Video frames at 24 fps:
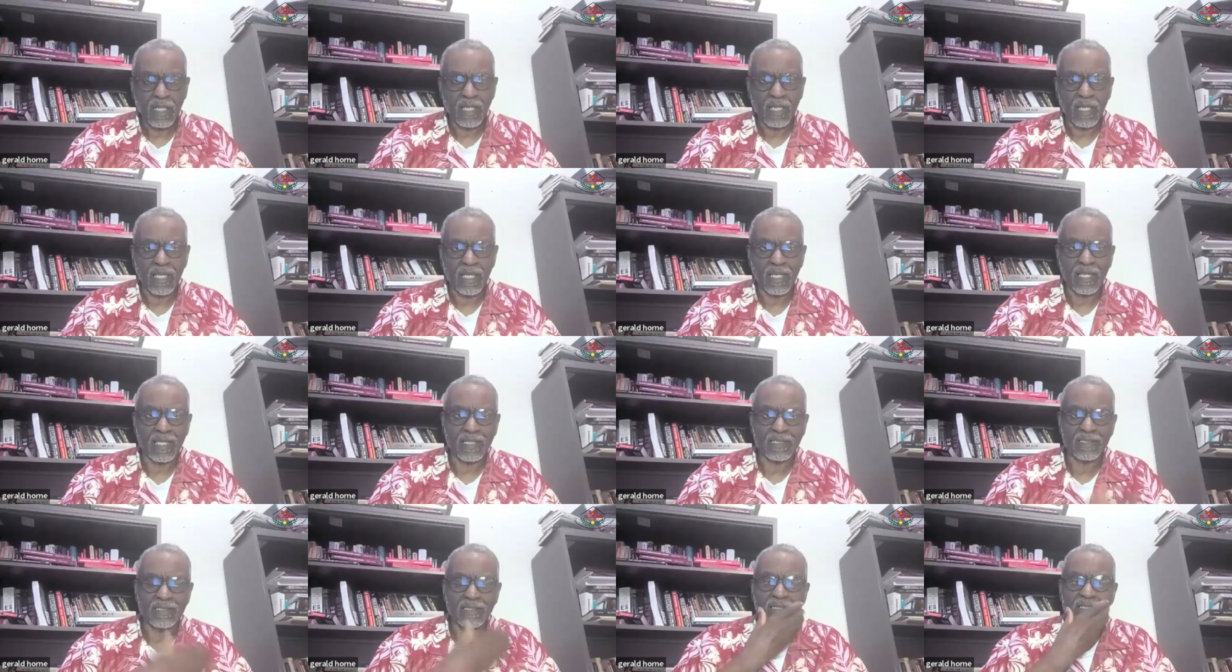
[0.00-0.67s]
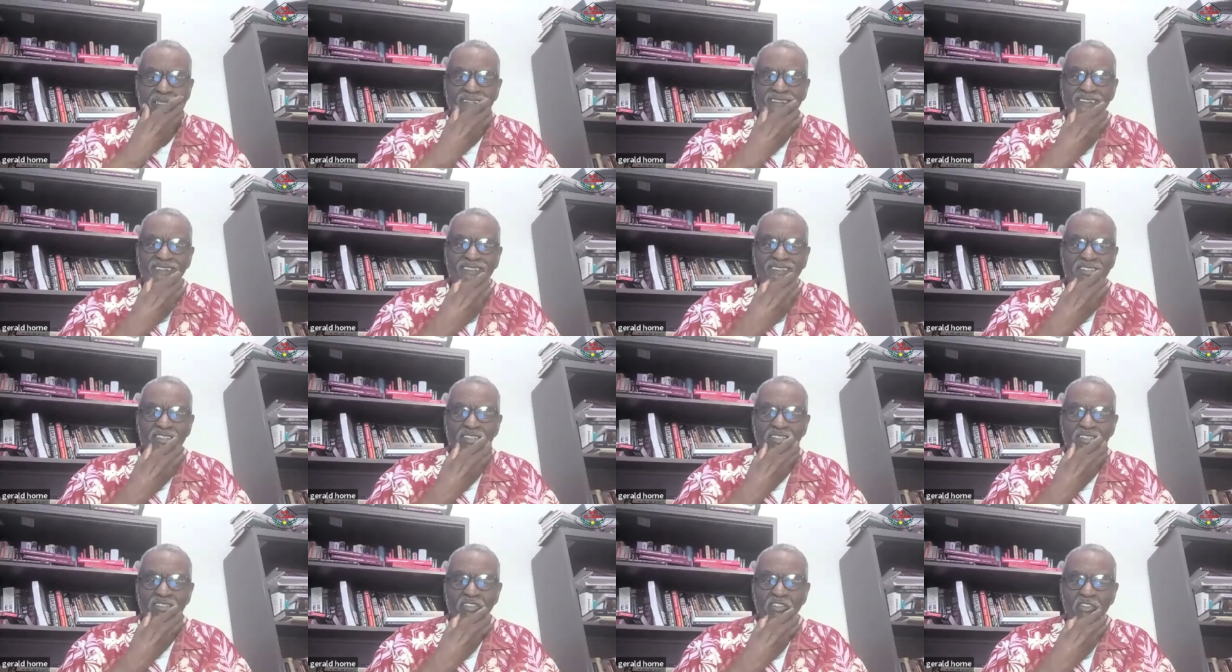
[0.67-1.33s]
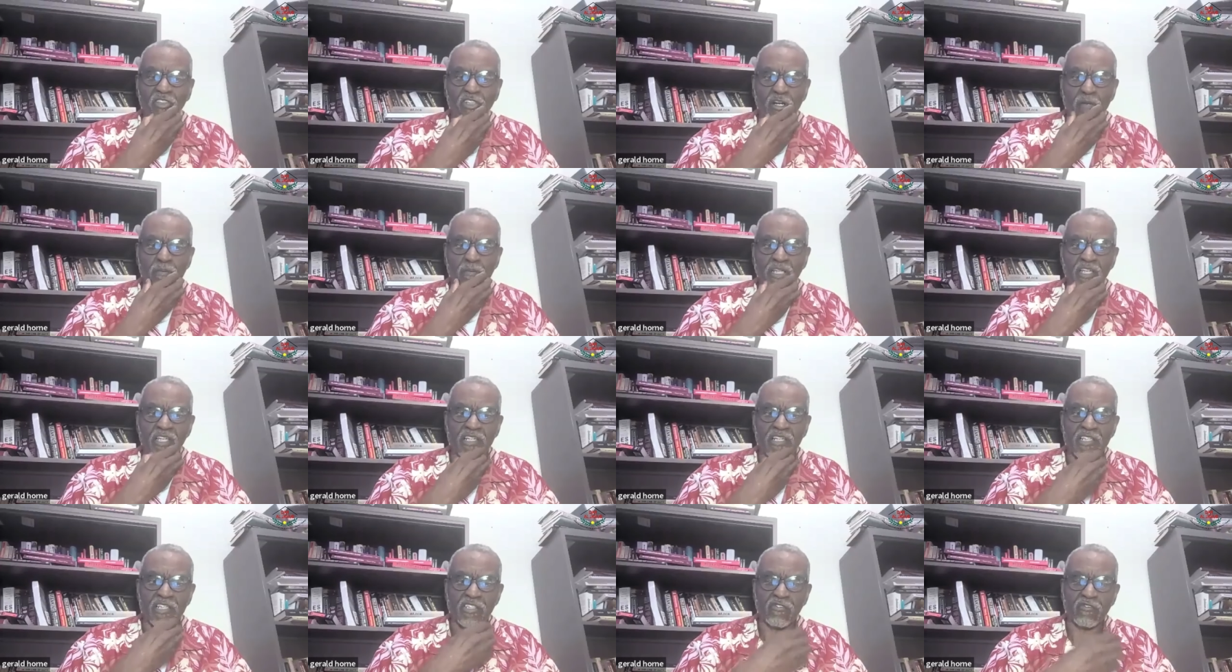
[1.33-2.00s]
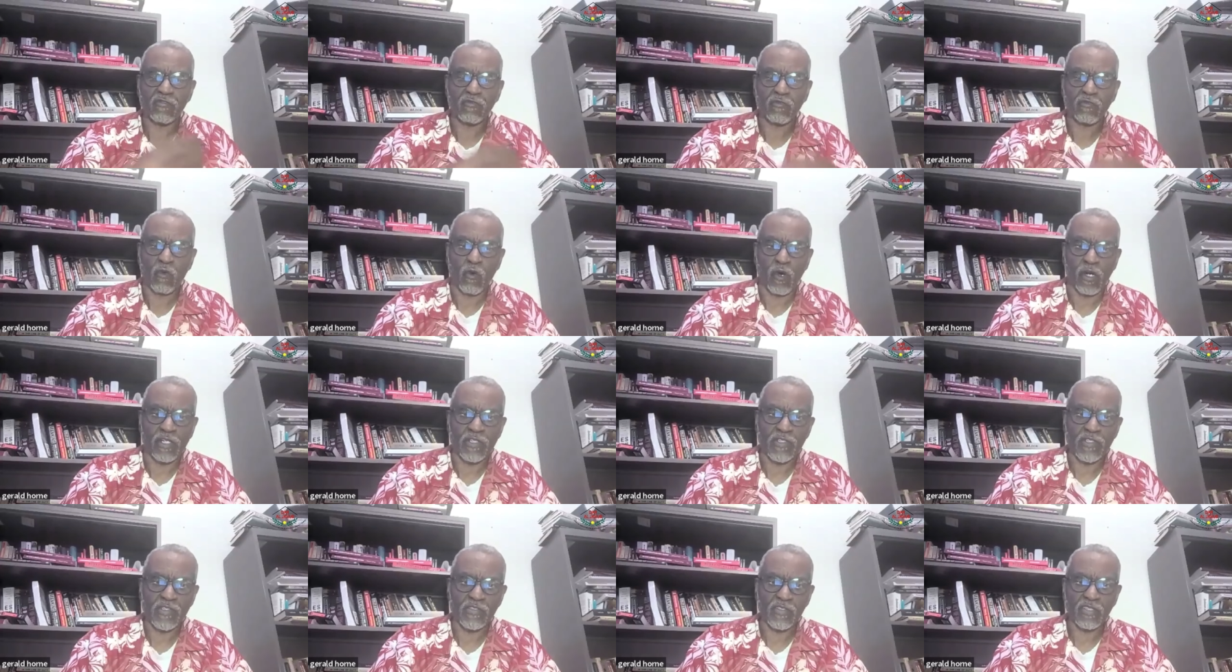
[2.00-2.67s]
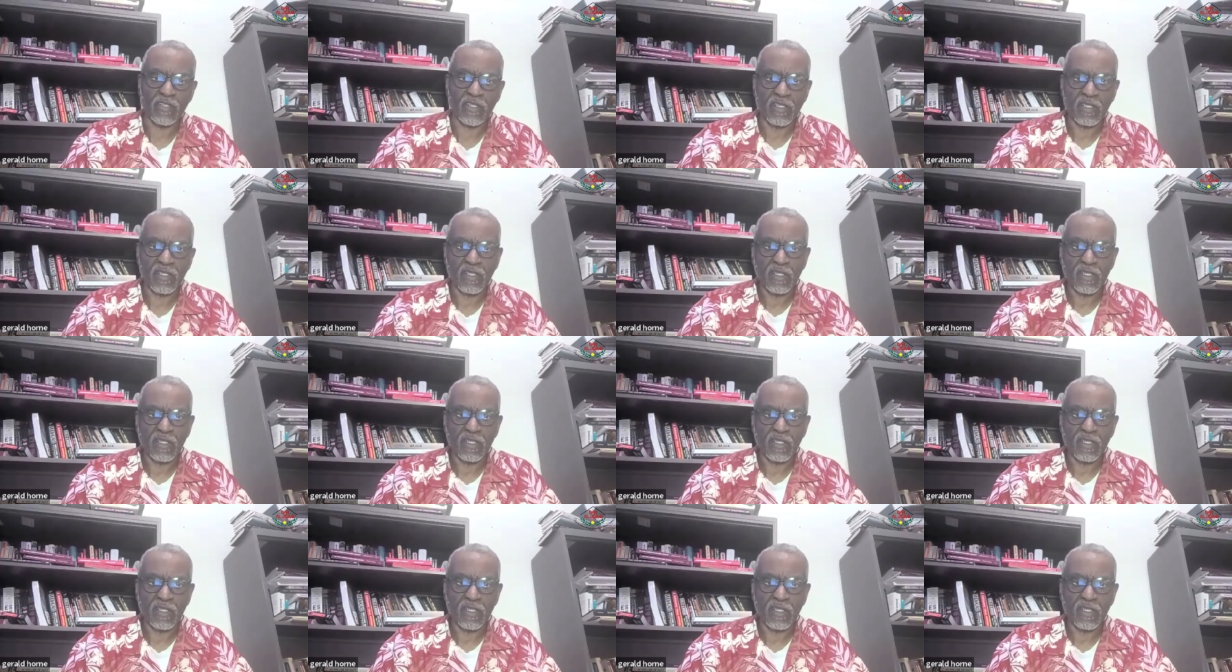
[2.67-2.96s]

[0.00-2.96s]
And Germany is forced